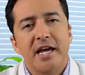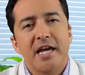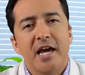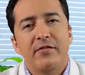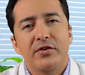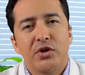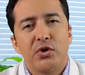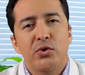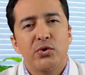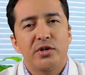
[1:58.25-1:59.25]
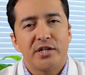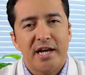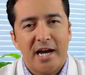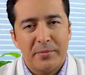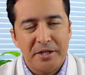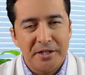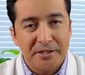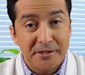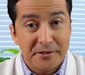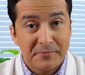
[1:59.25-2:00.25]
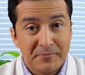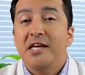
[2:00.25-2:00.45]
they have cured diabetes.